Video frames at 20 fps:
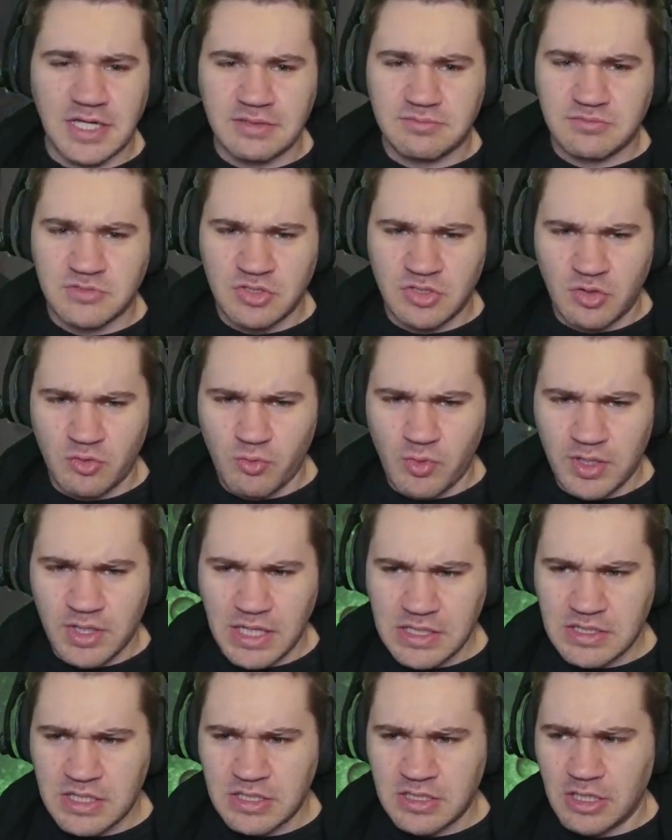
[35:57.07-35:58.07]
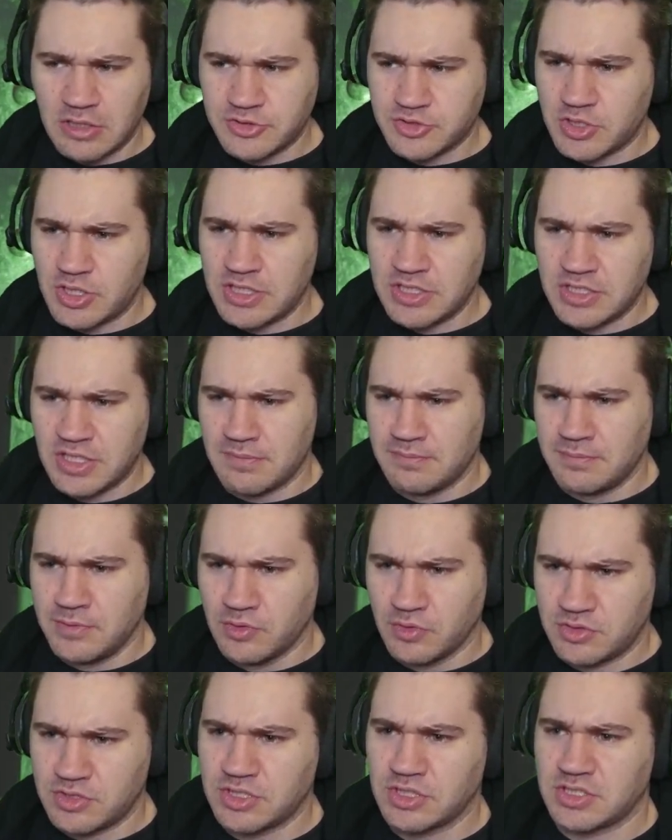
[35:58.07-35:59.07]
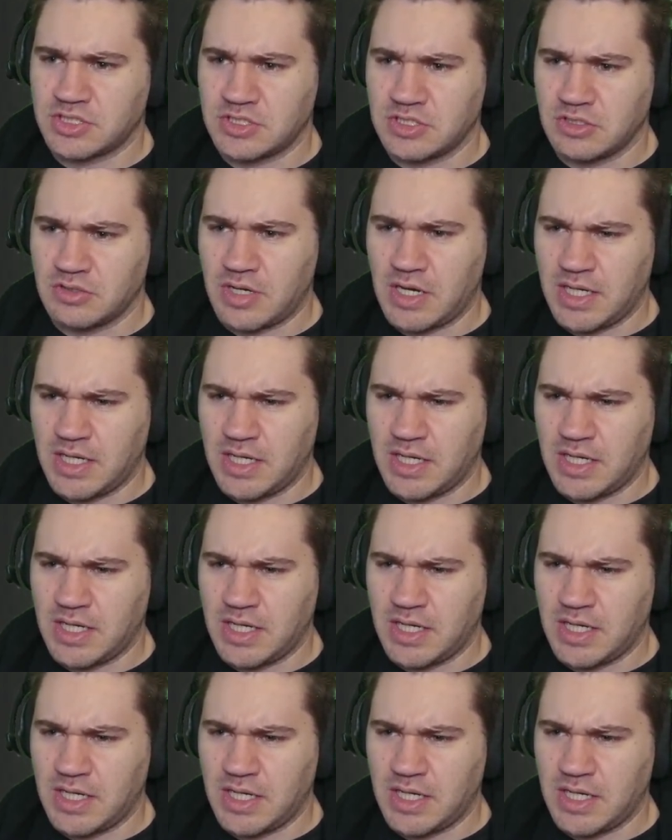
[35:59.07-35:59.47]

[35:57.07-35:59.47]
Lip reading: You know what? I think I'll try and get Mule Kick here.